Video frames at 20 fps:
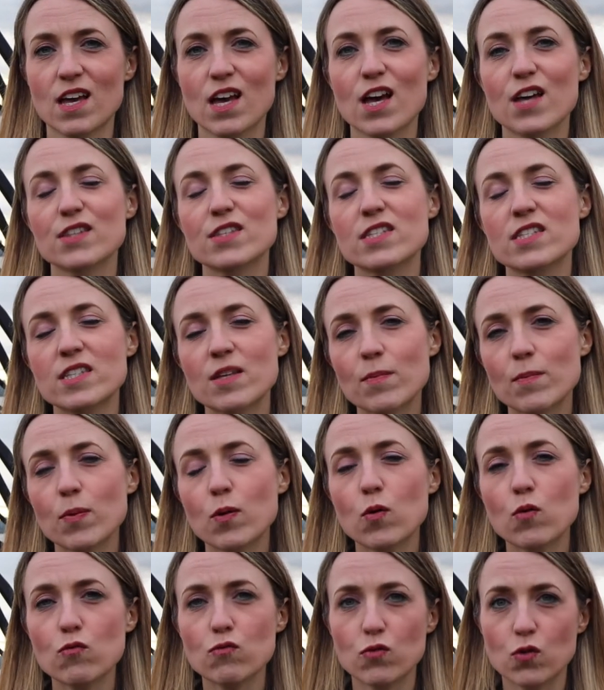The
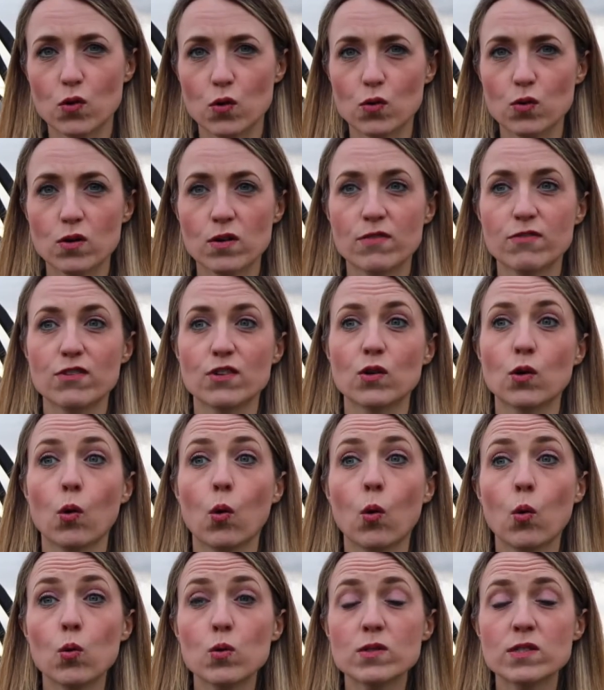simple rule for an
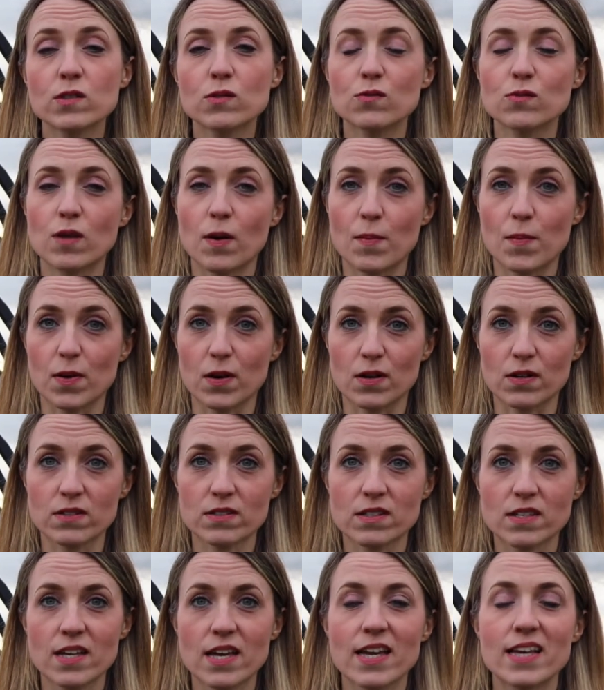ordinal number
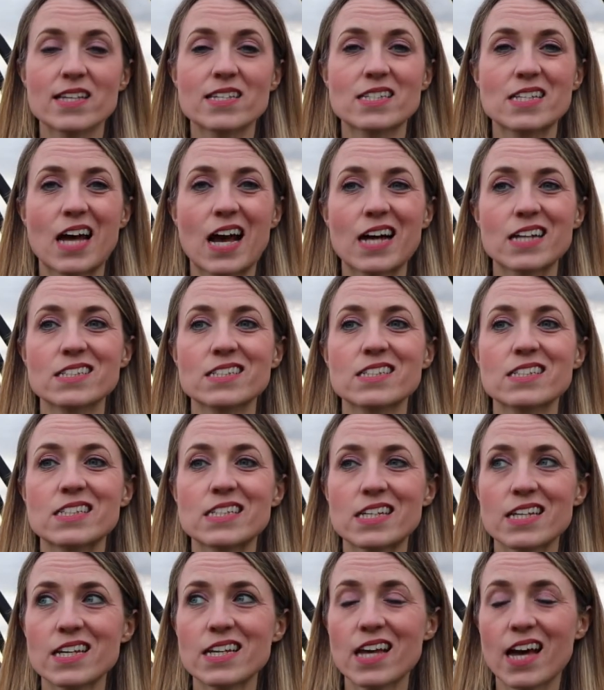is to add
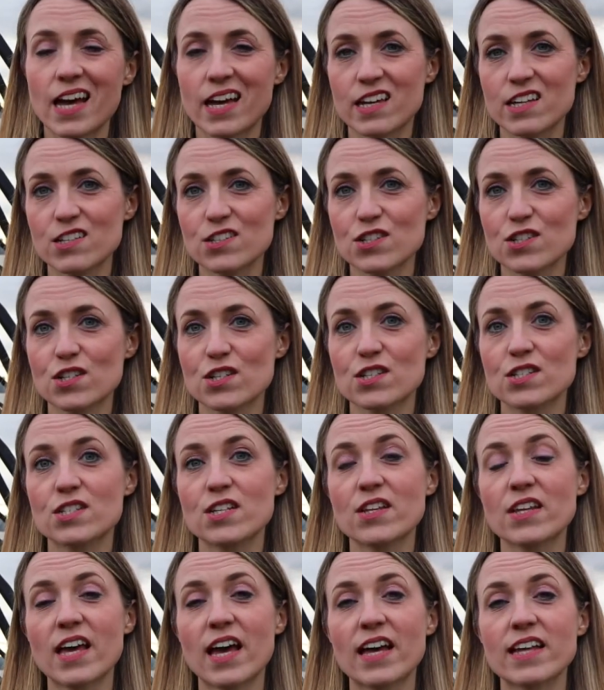th to
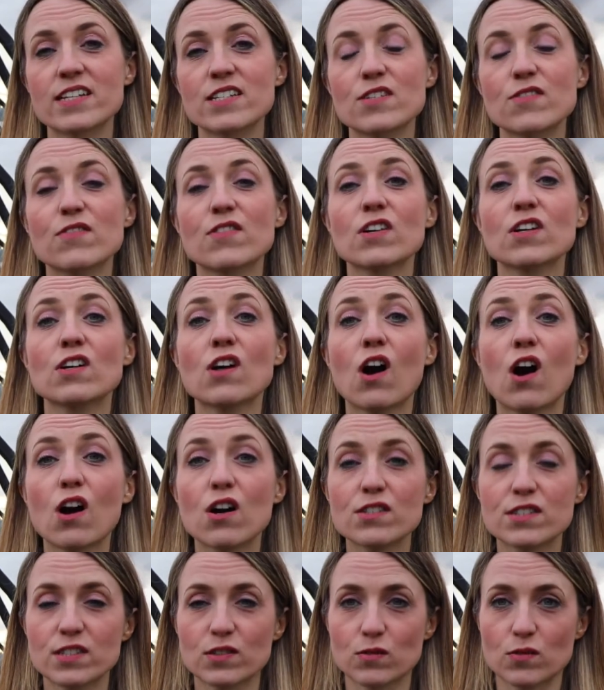the end of the
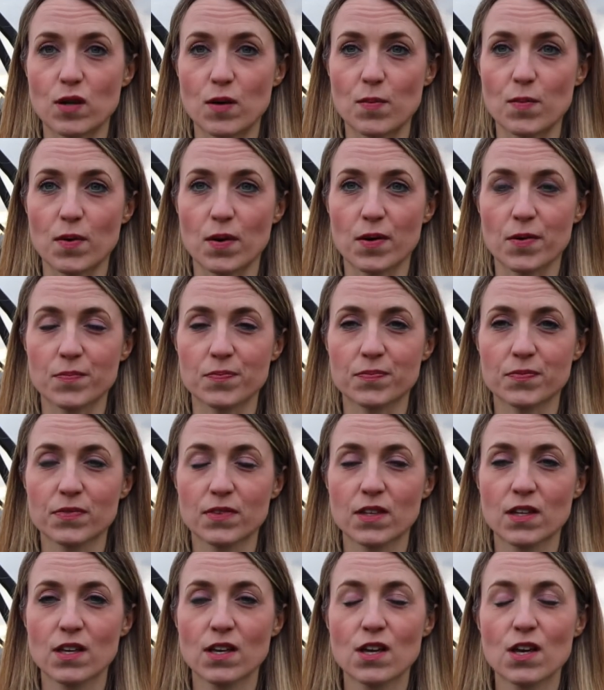cardinal number.
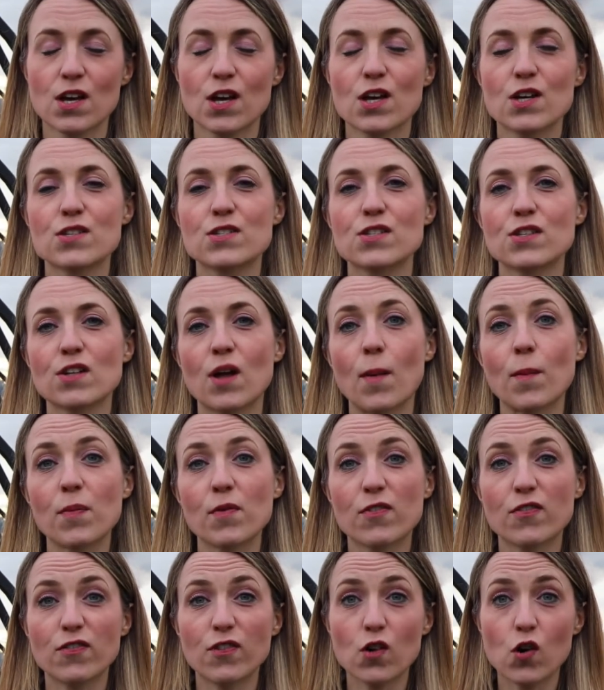So number
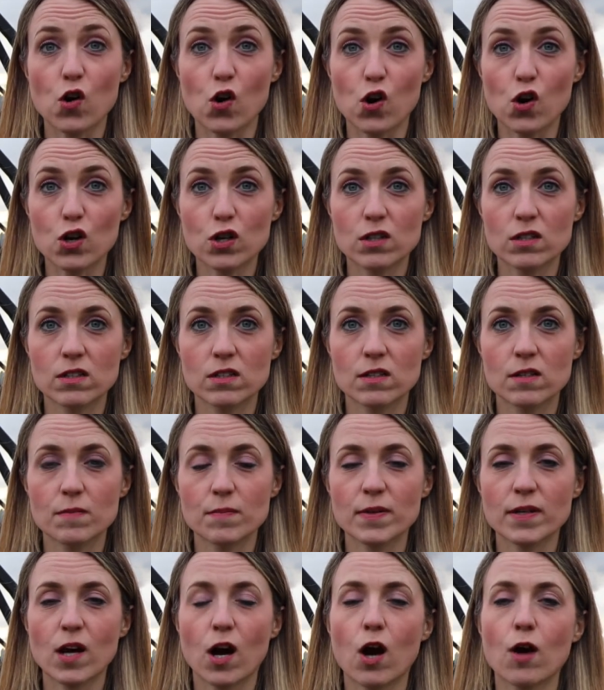4
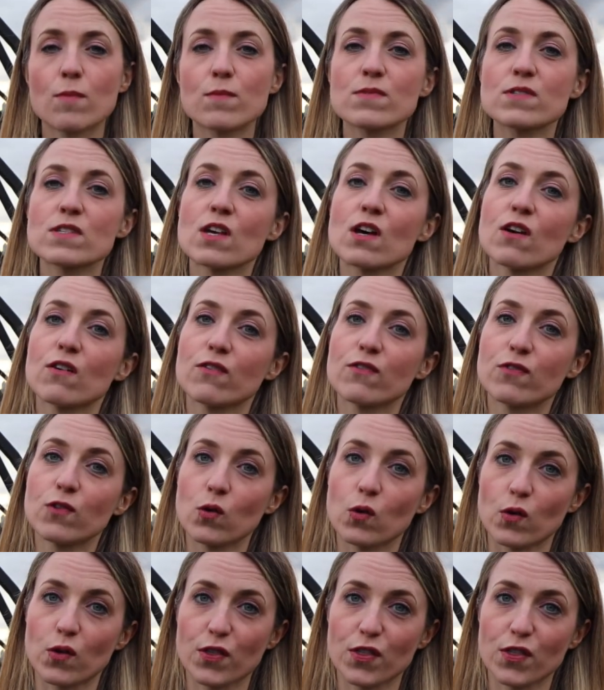becomes 4th.